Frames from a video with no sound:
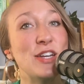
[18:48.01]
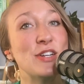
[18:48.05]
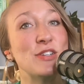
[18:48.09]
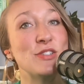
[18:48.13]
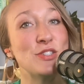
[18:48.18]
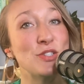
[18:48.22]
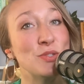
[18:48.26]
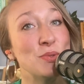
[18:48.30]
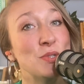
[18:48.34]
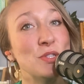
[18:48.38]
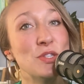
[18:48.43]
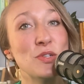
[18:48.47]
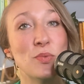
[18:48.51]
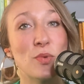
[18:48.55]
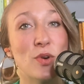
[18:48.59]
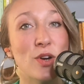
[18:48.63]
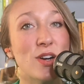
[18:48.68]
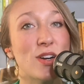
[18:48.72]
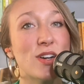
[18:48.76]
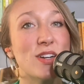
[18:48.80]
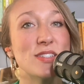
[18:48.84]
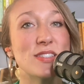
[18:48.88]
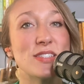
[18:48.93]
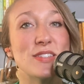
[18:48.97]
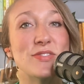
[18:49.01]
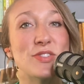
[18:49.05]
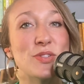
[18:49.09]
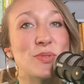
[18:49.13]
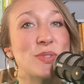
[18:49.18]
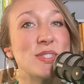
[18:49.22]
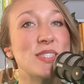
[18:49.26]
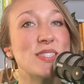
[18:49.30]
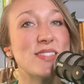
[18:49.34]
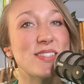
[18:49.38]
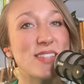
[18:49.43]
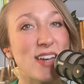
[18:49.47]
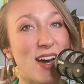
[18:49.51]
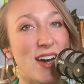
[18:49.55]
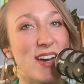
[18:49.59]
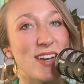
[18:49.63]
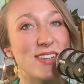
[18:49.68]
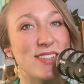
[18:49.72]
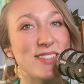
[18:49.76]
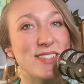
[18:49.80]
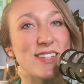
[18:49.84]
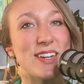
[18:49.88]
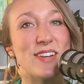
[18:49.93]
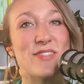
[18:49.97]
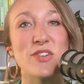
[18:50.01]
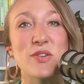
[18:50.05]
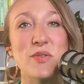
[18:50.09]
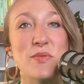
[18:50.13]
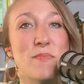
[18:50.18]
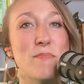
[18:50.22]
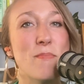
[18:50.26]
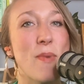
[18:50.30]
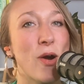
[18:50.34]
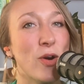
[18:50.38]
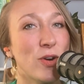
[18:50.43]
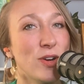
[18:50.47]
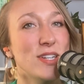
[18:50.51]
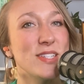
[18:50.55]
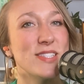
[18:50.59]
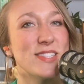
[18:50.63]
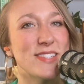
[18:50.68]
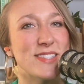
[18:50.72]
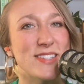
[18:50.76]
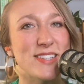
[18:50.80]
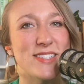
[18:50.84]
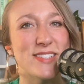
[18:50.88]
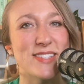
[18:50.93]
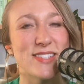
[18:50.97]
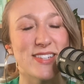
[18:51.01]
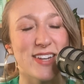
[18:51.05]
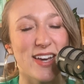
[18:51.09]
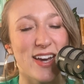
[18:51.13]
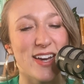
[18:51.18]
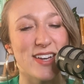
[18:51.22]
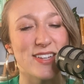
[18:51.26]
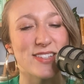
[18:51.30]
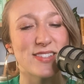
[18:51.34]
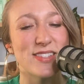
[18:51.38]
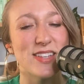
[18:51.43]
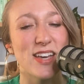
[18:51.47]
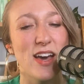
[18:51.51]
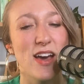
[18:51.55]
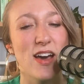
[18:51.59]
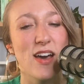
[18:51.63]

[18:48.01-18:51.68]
You're doing the work, as everyone says, and everyone markets these days.